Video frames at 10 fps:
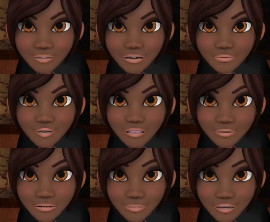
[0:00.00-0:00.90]
someone
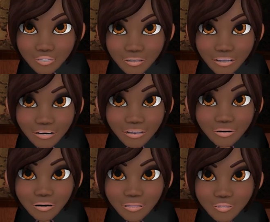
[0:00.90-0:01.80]
from outside the
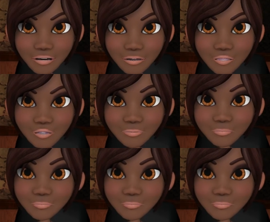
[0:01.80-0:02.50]
contractor